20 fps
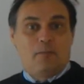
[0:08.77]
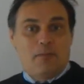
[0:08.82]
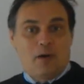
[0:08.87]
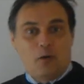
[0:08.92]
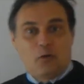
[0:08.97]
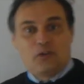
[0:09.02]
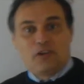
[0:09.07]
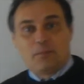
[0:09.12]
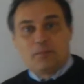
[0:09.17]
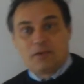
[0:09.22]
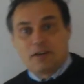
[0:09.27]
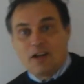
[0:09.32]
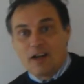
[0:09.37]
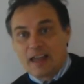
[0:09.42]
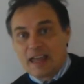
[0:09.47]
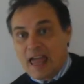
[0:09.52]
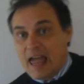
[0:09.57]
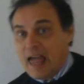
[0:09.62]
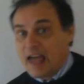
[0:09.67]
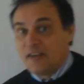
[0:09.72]

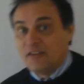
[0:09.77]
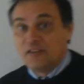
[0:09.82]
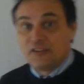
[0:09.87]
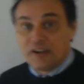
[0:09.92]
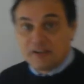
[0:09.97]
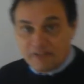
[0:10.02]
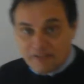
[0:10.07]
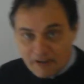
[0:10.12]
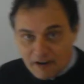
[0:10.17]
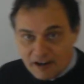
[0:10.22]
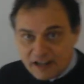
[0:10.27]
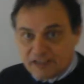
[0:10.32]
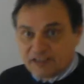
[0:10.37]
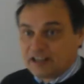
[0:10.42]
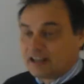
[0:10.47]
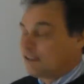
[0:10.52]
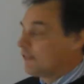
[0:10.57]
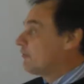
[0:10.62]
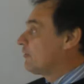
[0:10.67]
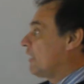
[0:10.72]
multiplying and
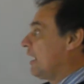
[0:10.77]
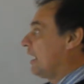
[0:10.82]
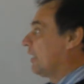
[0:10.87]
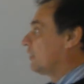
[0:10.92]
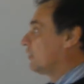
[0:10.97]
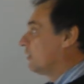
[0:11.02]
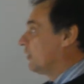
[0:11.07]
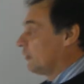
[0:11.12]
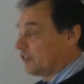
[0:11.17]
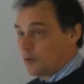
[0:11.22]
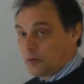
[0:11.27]
dividing fractions.